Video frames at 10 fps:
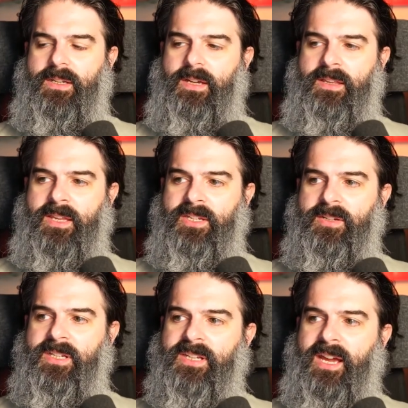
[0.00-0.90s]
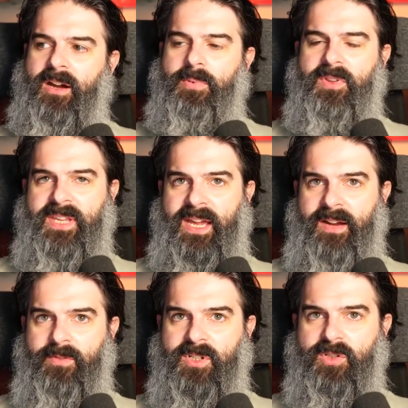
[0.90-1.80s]
And then you need to output the
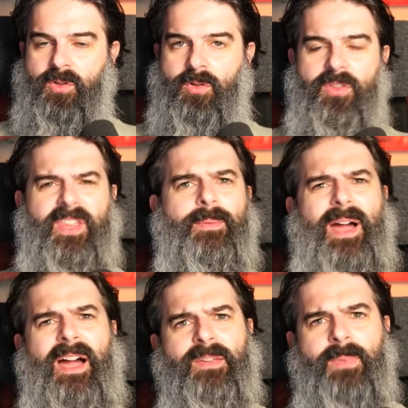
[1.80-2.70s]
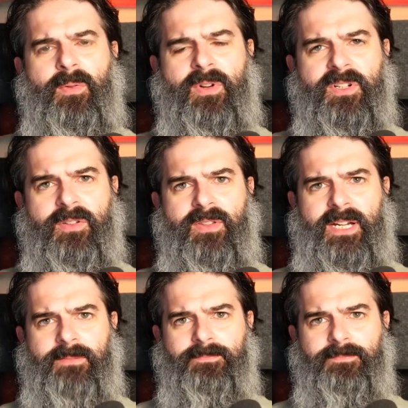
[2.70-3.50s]
average score. Think about how you might want to do that.